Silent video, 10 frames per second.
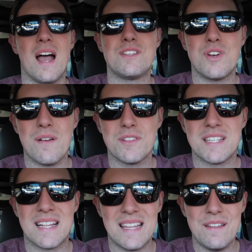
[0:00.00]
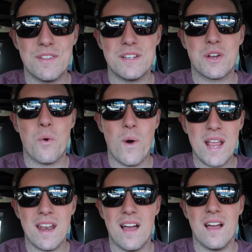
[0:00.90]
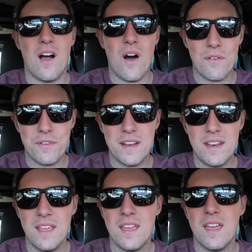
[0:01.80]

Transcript: I travel to Cleveland quite often,